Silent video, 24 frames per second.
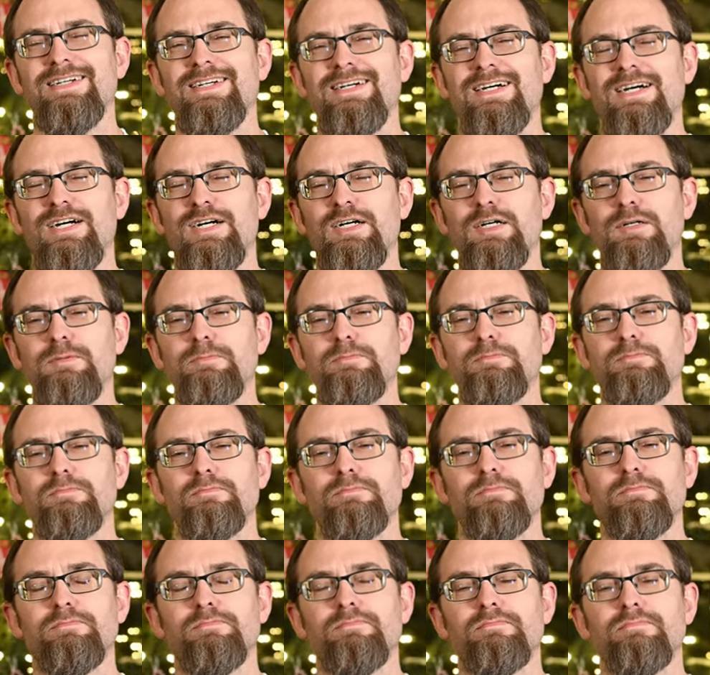Um,
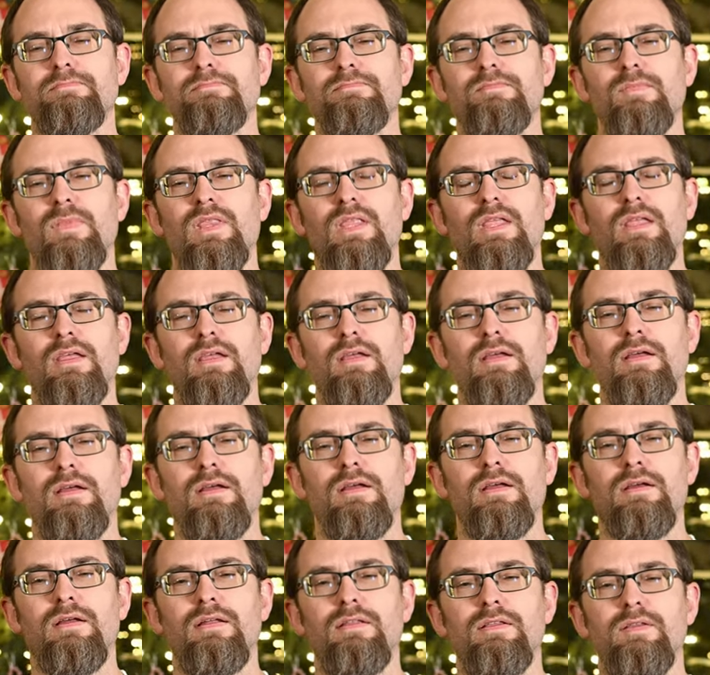
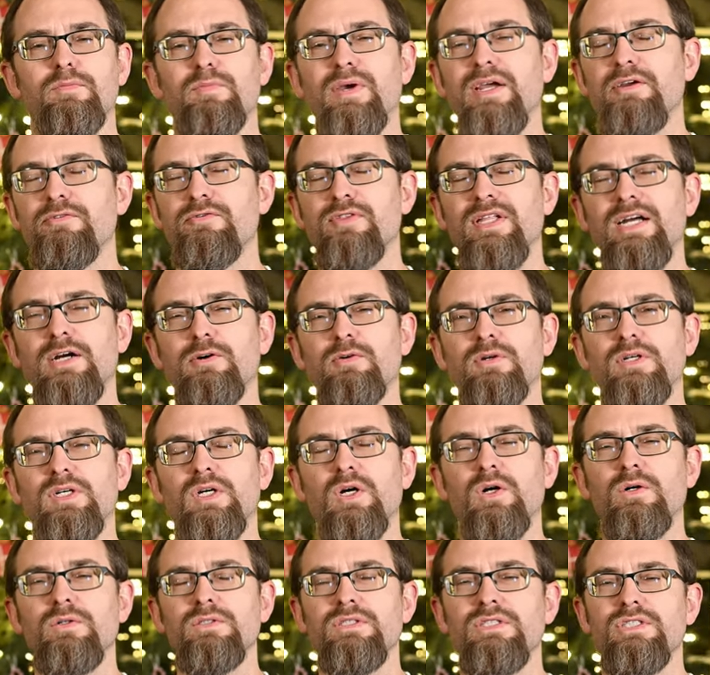the Mayflower
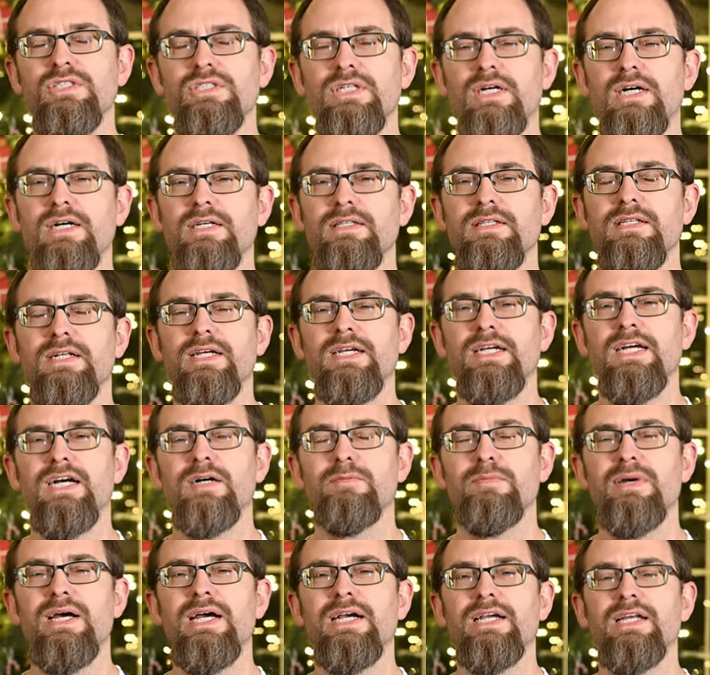Gulch shot that I
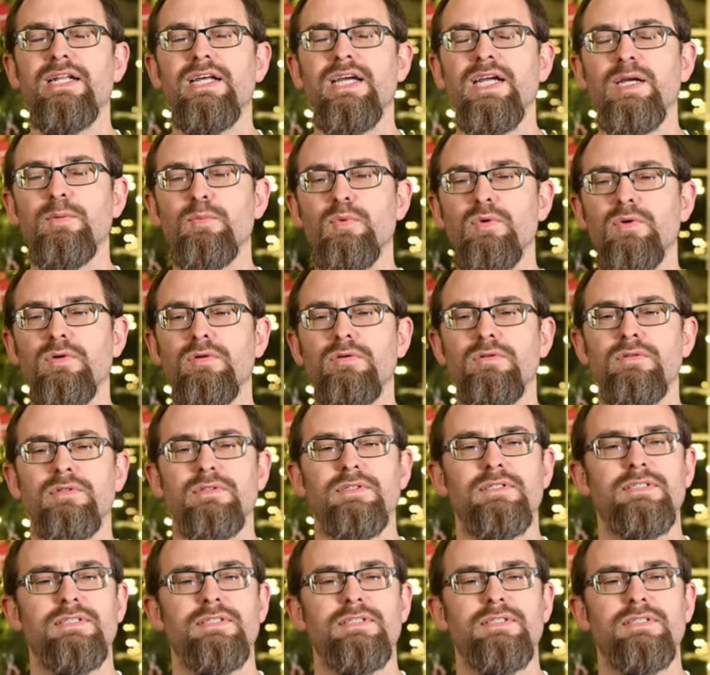got back in April,